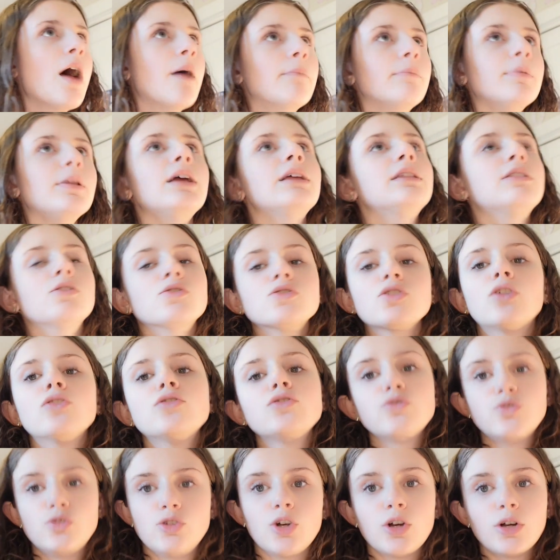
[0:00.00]
but like there's
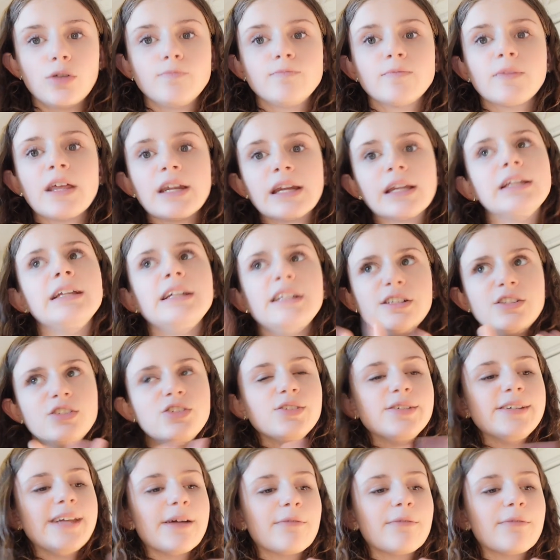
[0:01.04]
also dirt that I need to